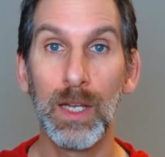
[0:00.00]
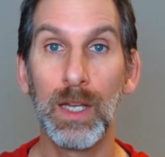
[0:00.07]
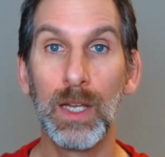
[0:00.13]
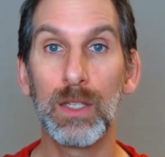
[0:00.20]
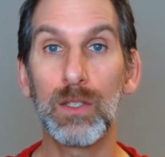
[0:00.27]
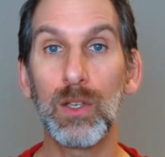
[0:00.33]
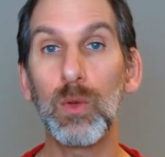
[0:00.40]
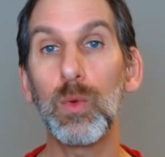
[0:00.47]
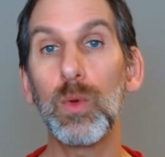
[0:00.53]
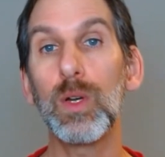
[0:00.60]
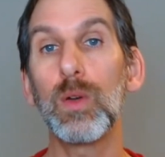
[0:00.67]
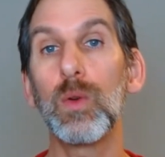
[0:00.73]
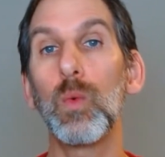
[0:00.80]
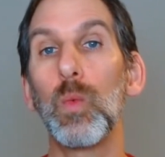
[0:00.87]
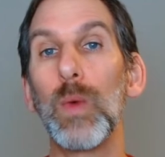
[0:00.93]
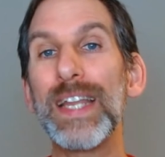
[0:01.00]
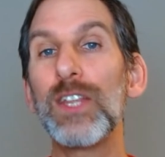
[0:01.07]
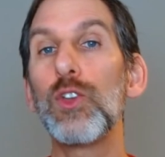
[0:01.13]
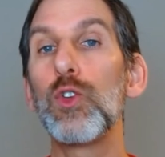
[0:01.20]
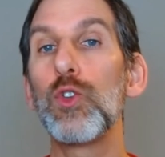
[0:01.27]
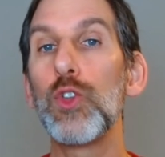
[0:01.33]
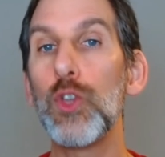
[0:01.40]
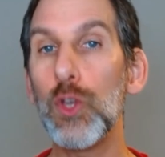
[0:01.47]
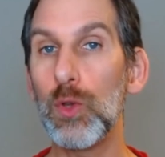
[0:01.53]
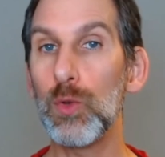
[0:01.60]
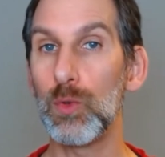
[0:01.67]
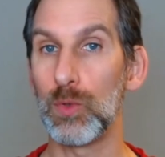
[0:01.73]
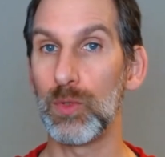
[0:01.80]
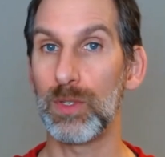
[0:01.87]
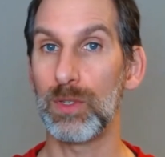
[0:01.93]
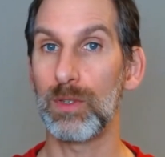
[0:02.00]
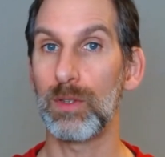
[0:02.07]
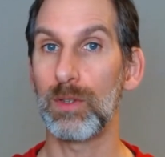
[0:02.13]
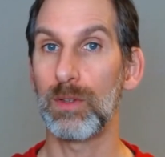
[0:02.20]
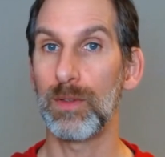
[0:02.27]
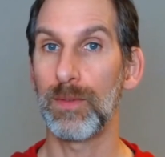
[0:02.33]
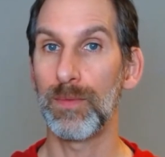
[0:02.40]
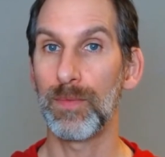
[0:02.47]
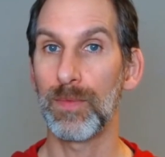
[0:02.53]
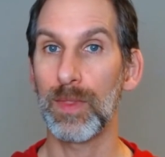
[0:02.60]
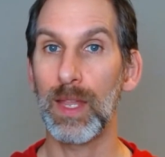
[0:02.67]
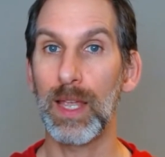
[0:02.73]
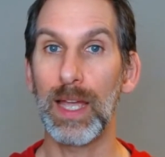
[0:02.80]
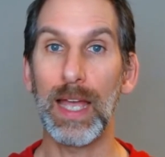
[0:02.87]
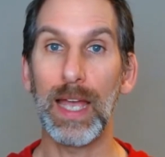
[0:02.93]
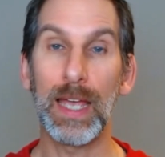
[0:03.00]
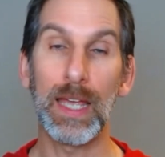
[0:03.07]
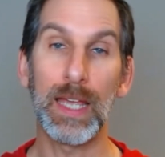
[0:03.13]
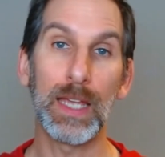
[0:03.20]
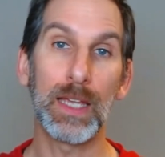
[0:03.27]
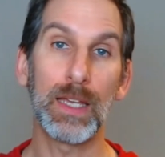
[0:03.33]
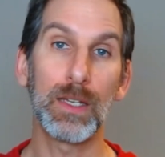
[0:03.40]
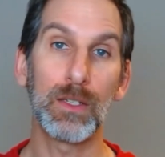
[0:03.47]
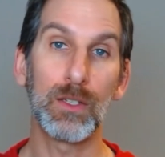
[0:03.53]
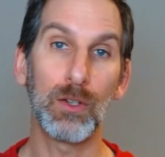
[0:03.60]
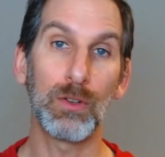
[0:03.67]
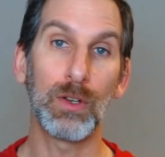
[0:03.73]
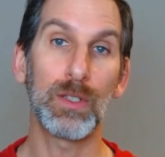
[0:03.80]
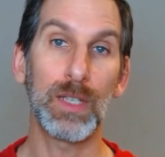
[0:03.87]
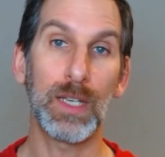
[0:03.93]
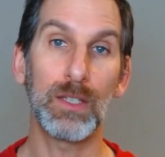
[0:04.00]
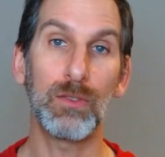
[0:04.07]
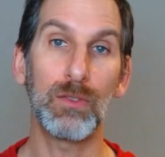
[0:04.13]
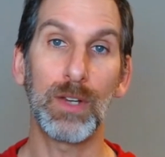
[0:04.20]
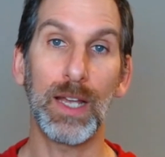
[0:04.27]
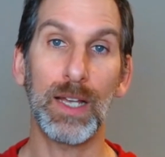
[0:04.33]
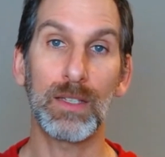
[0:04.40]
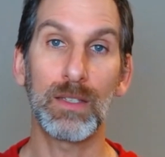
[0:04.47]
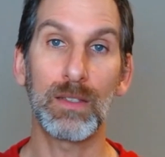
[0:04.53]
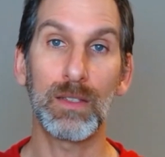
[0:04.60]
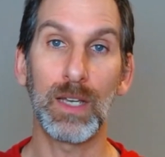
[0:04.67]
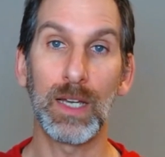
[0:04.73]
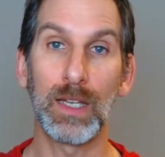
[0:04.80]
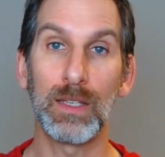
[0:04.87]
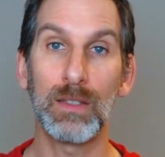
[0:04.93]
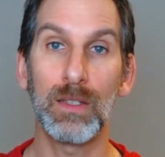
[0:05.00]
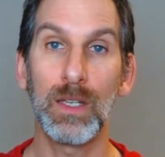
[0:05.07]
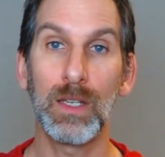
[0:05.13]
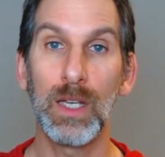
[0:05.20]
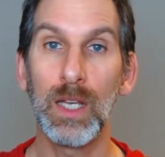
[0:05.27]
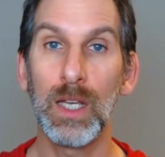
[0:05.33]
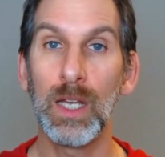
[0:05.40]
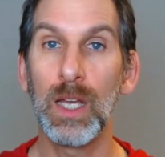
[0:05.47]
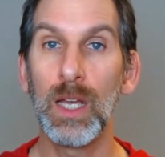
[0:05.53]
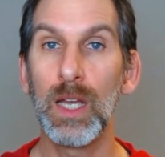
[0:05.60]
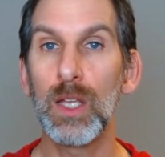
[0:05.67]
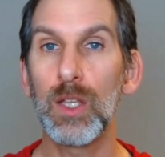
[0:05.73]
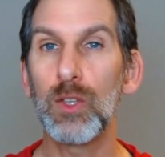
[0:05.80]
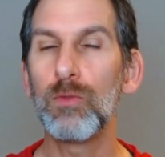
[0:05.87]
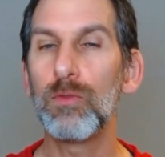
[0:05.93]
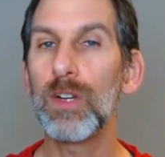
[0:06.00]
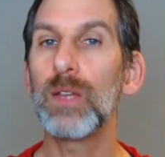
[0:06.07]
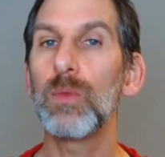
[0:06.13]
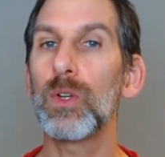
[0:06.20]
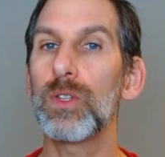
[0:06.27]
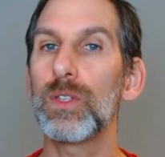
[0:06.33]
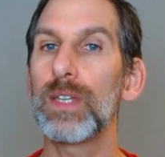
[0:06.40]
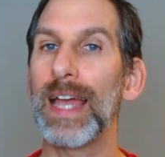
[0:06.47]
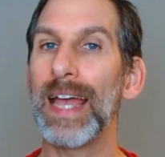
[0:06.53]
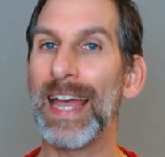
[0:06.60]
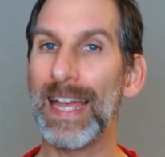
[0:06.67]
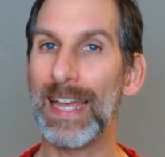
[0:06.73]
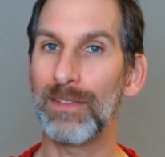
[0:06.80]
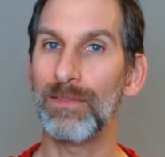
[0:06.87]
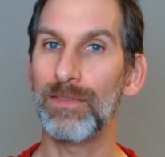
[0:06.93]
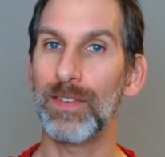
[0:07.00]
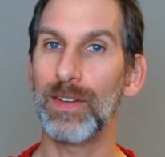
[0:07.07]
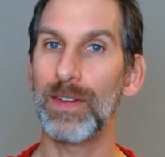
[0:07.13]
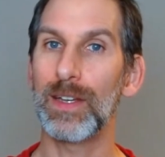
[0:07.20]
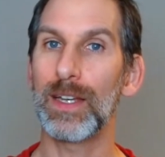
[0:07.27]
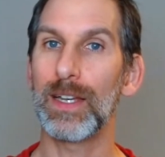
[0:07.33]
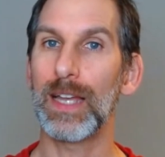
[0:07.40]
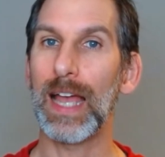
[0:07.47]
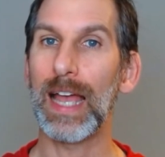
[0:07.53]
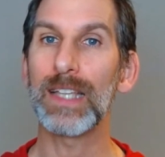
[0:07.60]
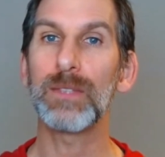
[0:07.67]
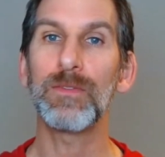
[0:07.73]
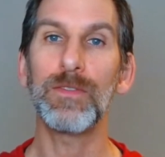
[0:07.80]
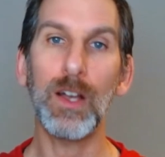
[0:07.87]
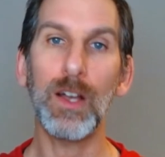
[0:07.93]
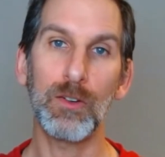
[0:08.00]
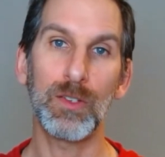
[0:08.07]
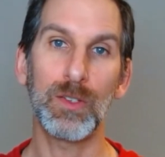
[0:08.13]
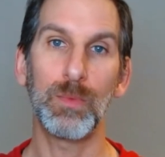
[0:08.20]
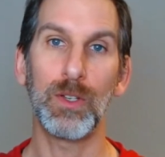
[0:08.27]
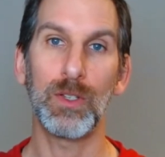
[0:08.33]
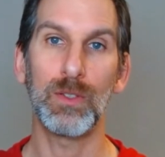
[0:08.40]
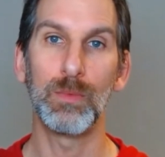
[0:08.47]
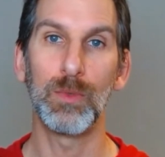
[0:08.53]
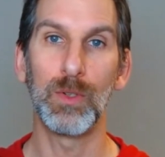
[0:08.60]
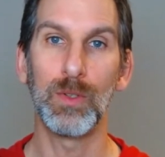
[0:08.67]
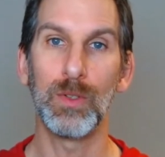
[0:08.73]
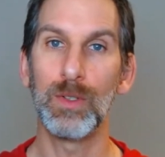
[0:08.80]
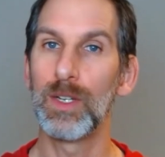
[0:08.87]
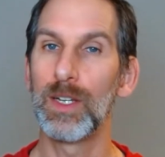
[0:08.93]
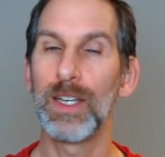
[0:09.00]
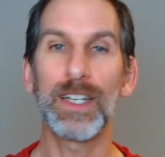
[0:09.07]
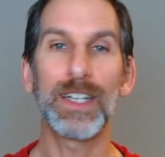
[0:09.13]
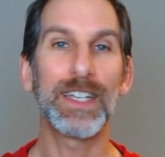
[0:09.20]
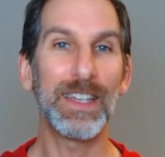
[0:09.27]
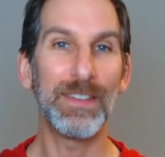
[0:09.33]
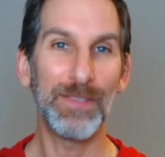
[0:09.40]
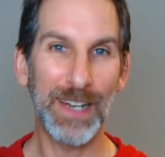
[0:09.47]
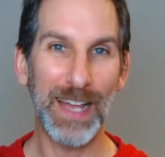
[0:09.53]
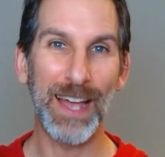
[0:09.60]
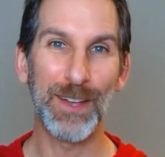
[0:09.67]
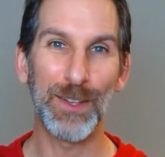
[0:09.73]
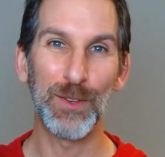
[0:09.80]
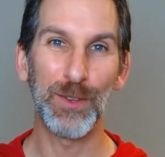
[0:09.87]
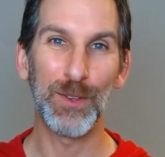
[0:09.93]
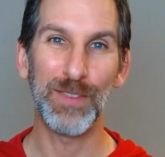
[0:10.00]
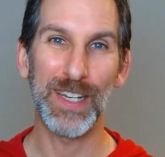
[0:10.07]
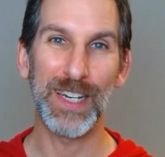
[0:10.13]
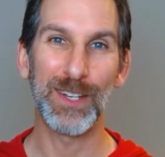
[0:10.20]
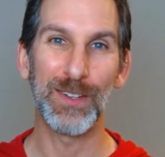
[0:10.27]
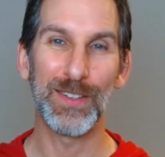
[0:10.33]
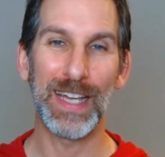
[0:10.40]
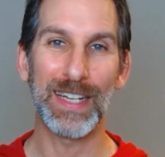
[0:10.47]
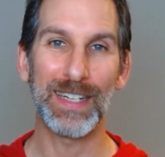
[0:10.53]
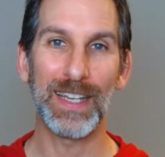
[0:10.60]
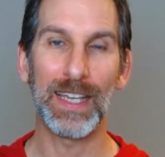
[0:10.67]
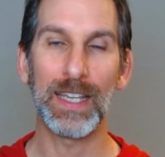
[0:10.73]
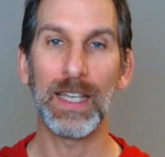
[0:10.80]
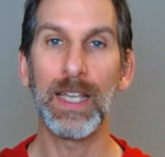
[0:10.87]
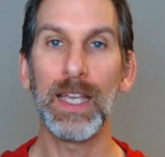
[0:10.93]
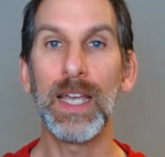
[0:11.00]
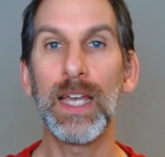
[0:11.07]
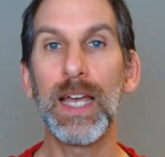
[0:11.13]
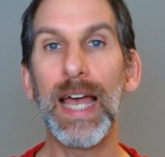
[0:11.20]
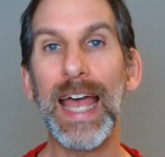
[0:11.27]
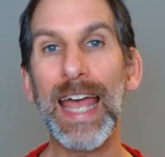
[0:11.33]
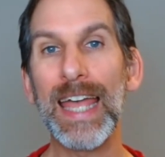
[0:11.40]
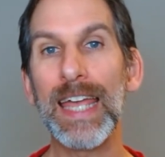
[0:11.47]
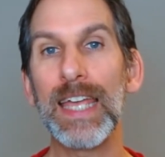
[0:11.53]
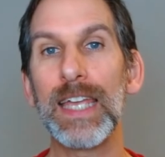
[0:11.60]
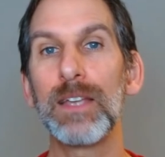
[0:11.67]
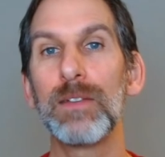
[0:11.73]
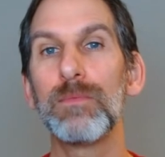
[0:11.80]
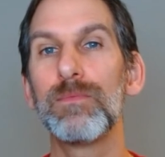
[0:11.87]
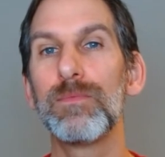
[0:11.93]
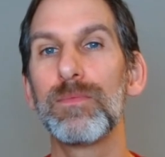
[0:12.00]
So when you use a neurosensory exercise, you really want to have, as far as possible, given how you're feeling on that day, an